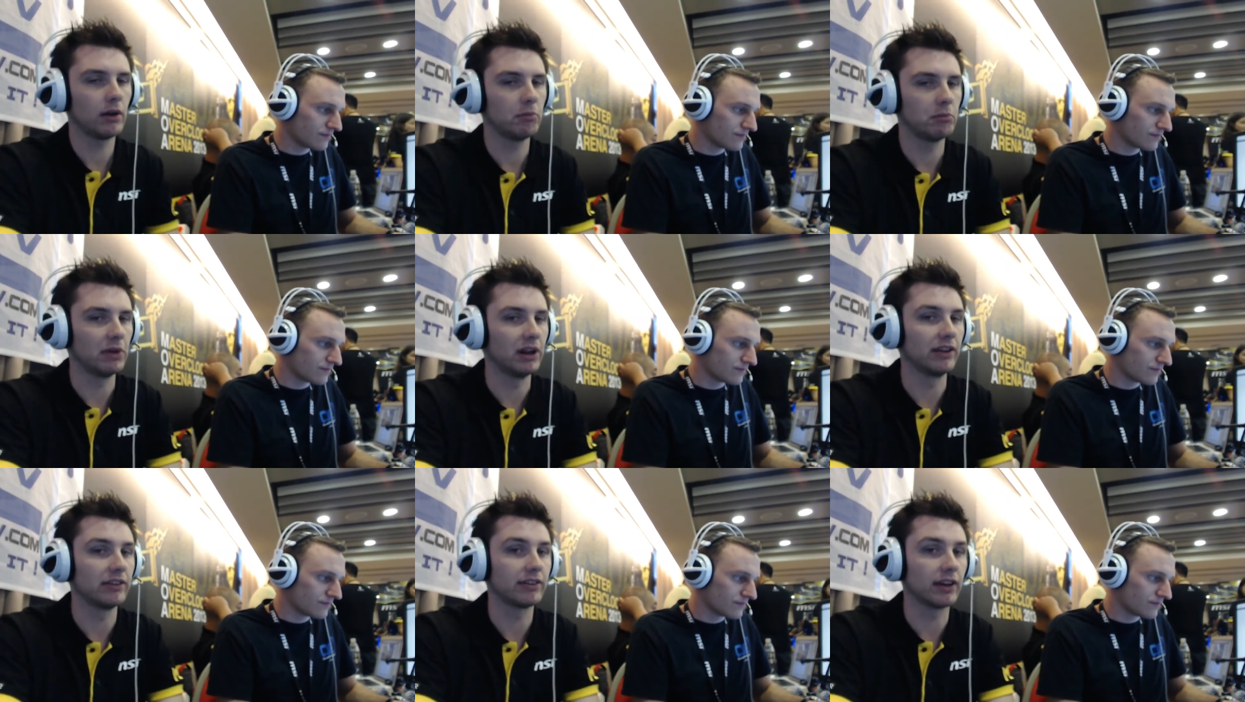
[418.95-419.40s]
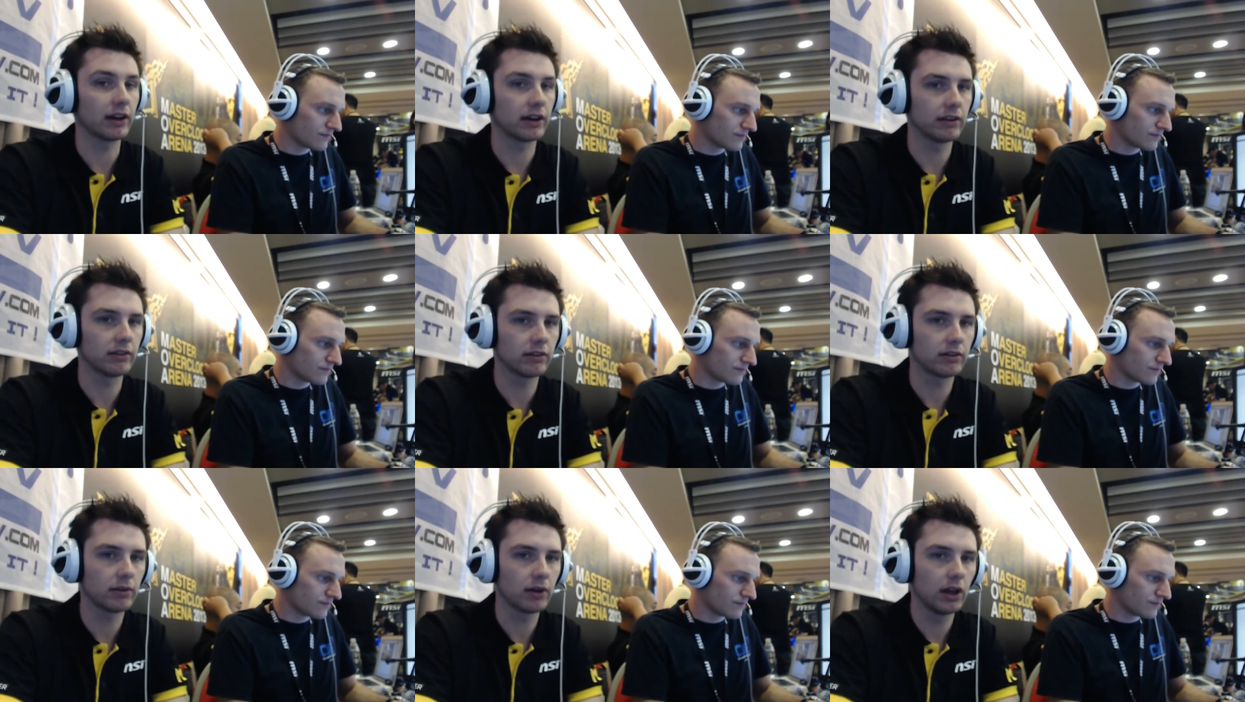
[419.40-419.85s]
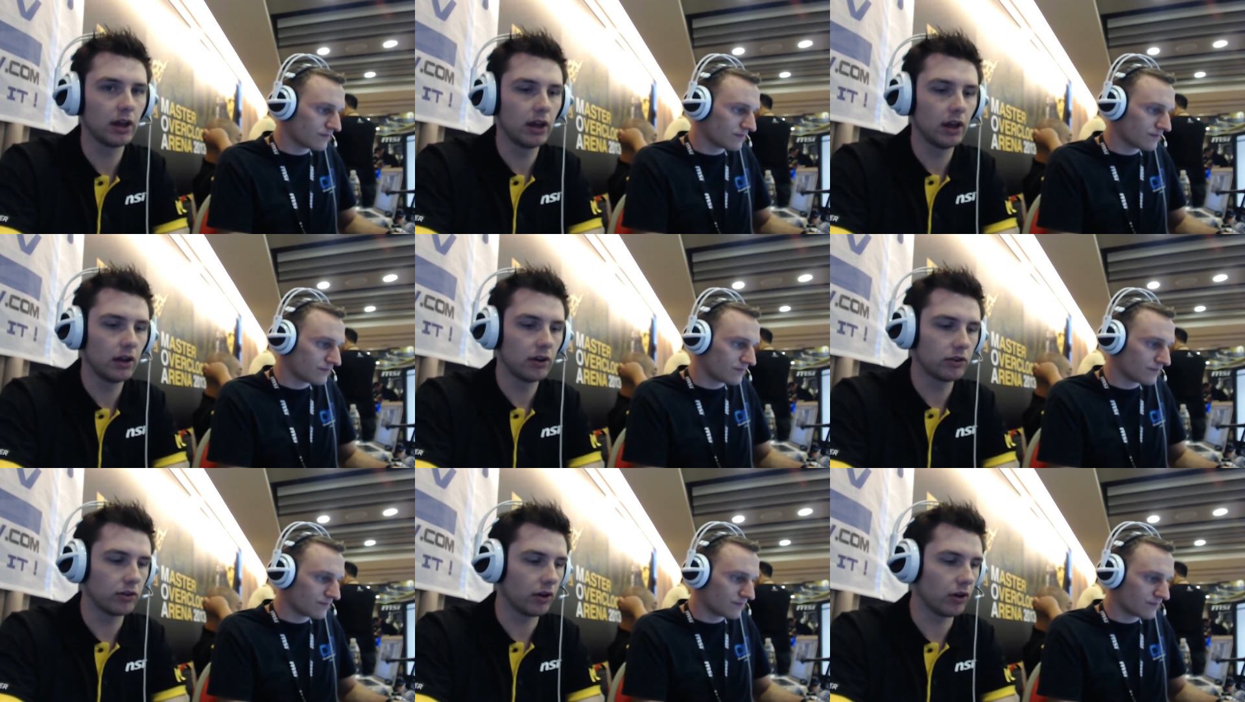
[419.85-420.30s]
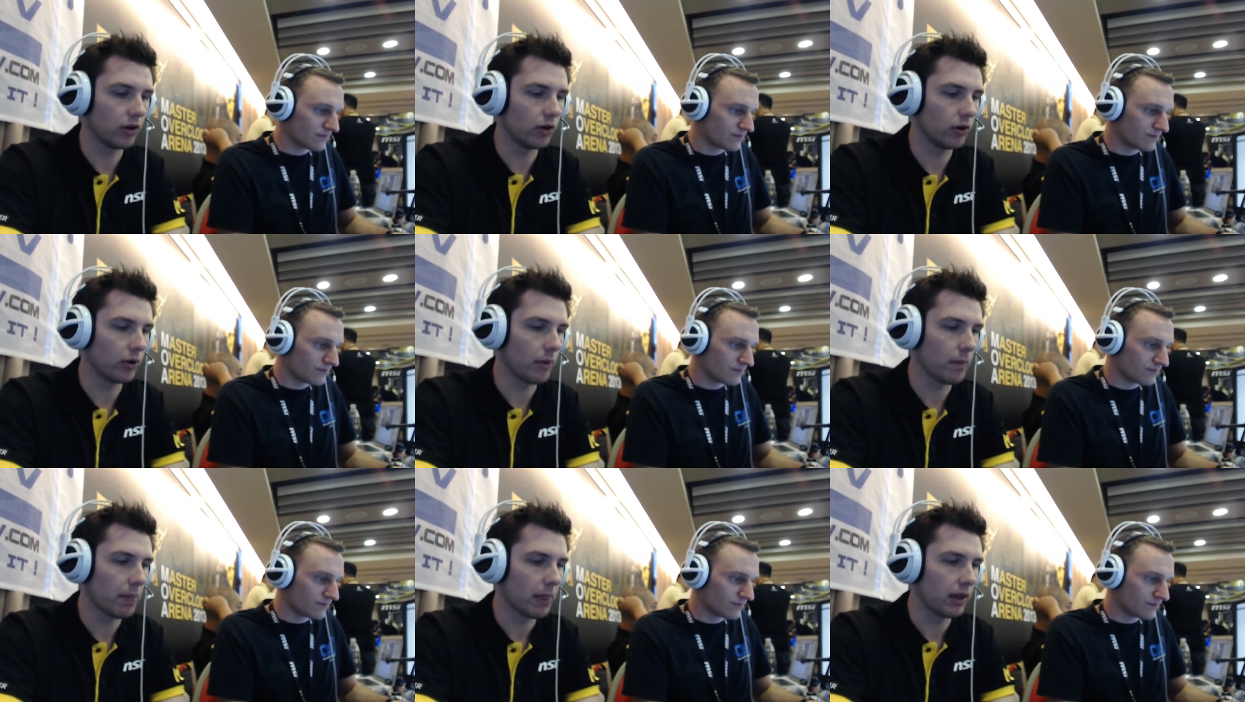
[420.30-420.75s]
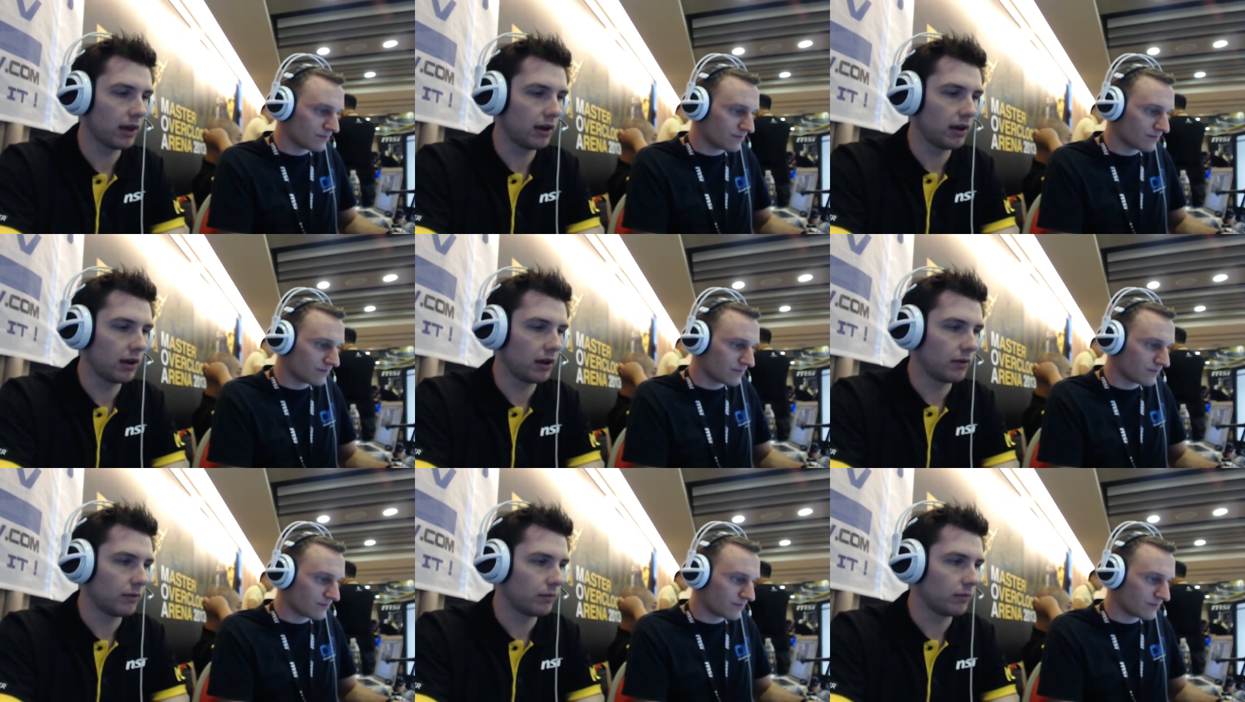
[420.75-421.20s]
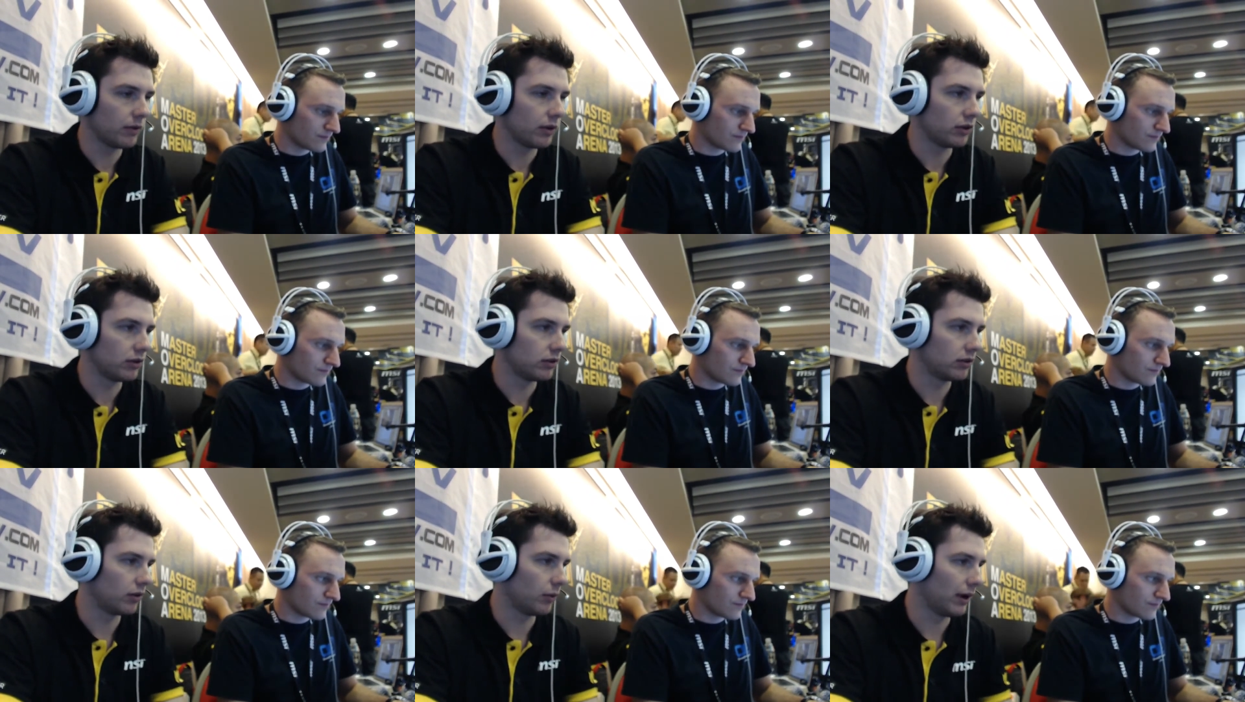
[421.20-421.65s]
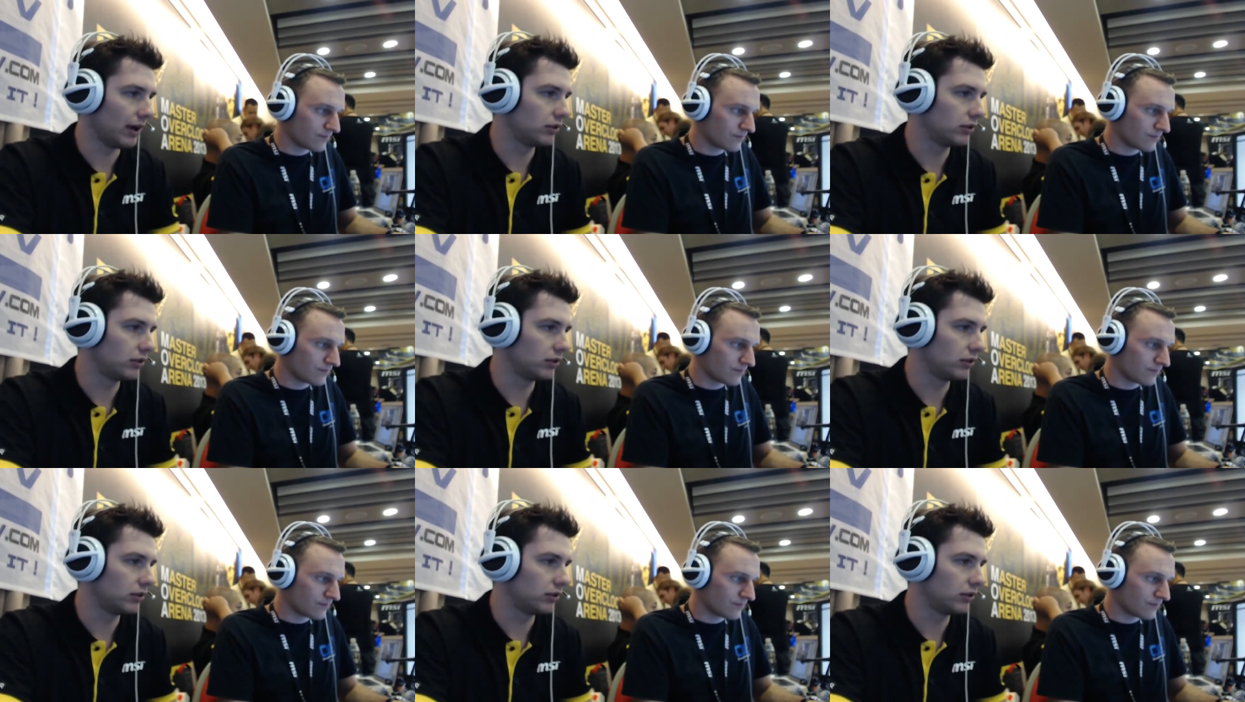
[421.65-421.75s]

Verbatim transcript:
Speaker 1: milliseconds. So the